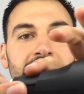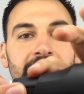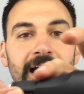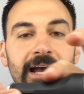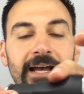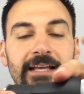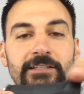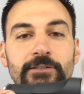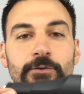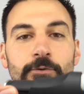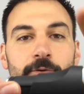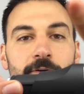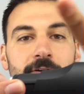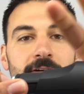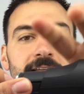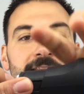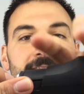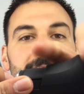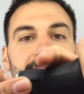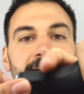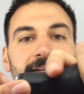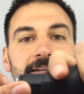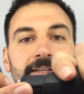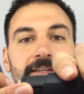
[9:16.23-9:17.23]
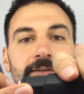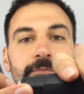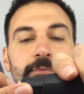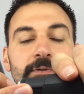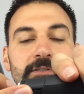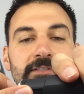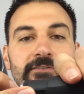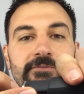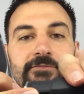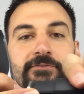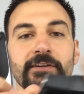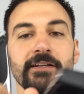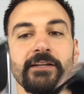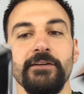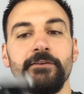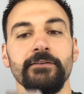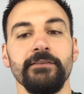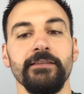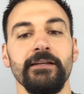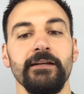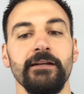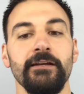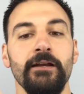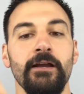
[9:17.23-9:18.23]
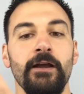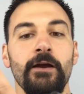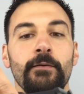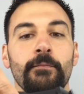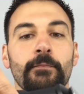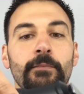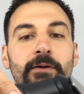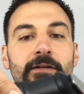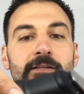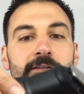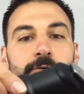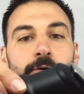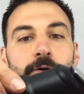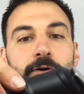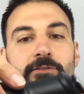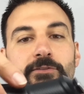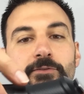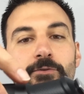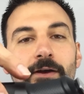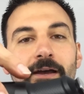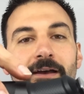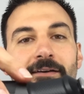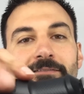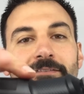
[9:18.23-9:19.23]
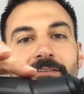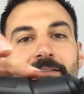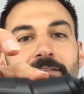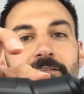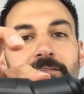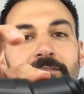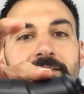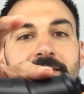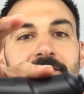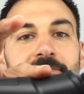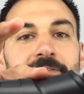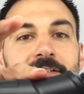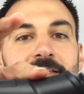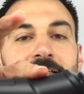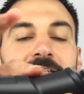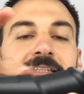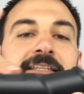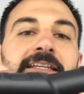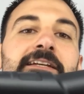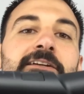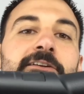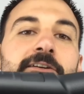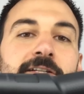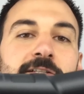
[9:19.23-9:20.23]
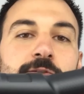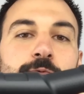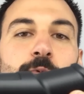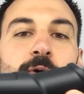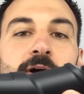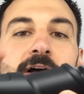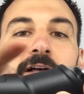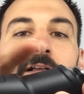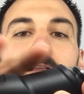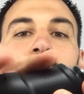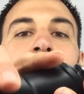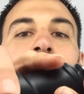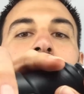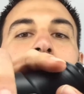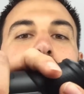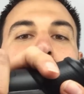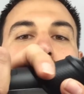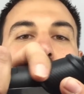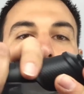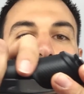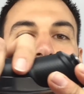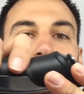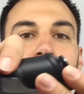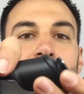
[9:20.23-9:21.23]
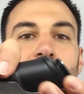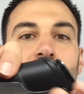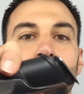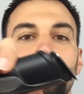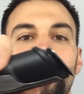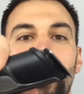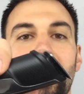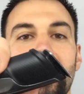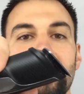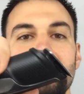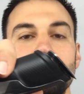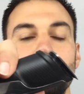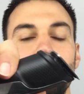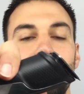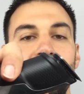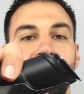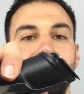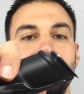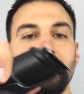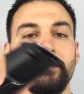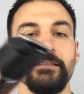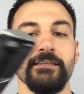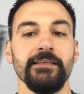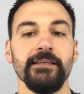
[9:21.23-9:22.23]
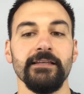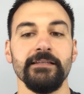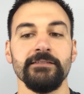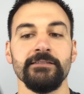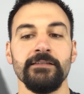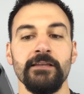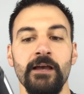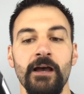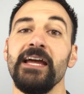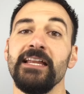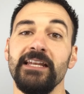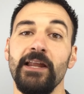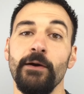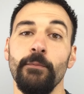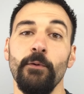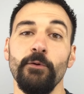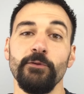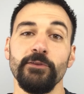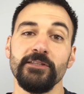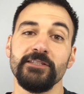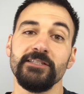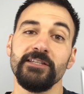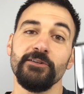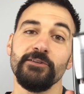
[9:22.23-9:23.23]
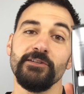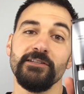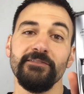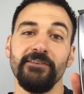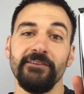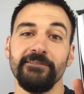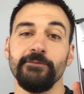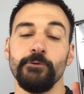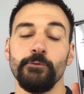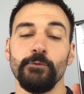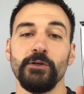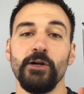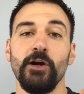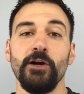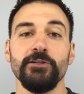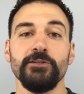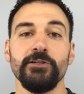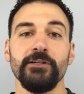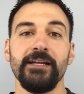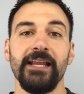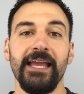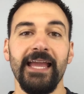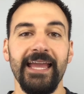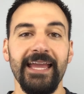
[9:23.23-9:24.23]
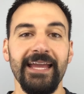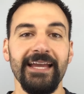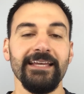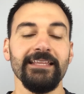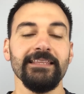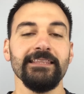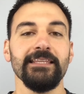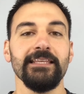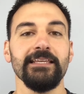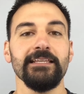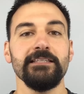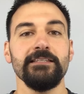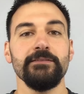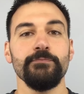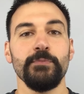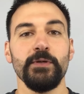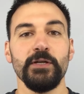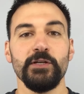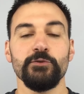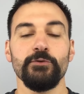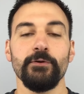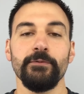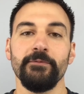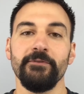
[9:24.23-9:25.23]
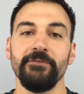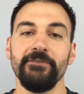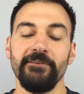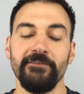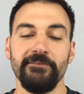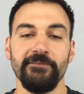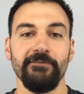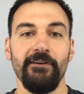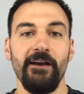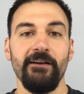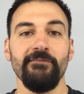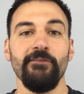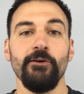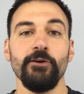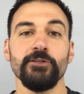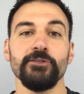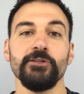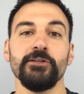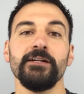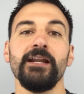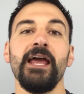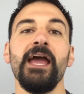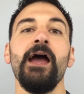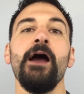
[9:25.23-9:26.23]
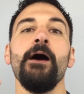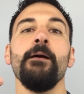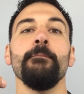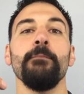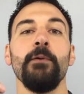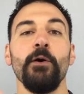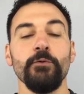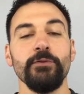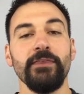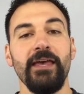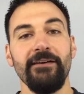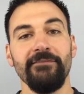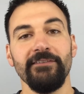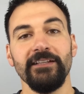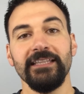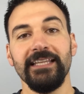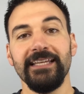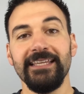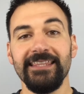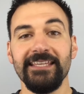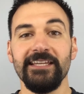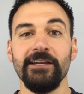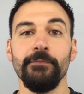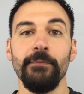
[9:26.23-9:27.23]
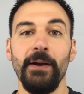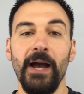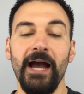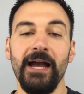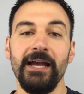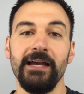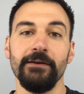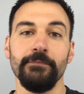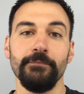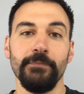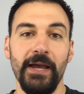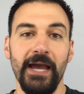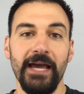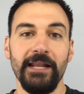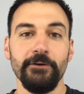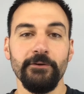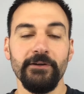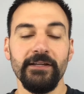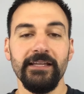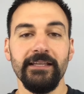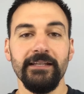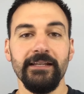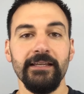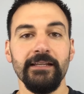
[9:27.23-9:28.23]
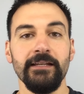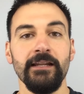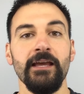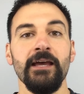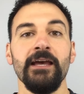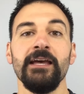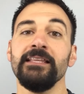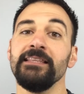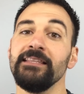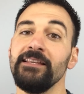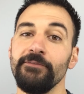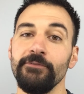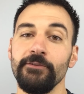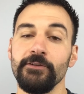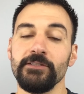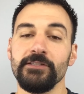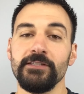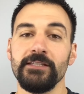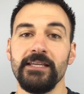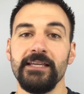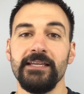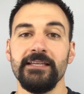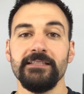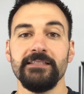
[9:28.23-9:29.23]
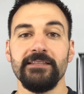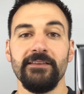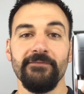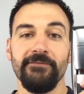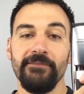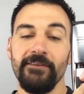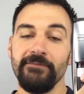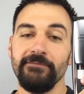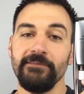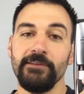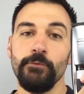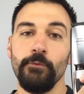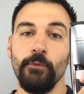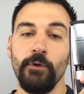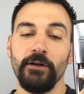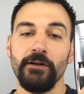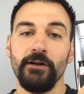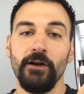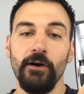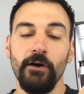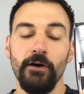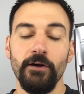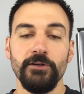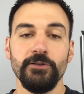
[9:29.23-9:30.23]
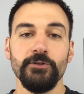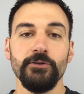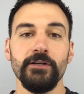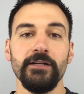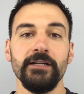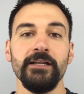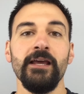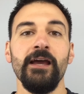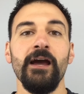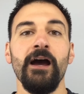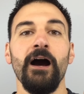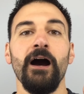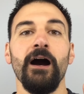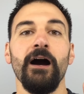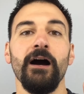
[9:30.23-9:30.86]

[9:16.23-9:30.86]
contour in there. You can put your finger in there, but you also have a little divot in here as well, so you can grasp onto this. Now, both the Series 5100 and this Beard Trimmer 5500 both have a lithium-ion battery in it. Difference is the 5100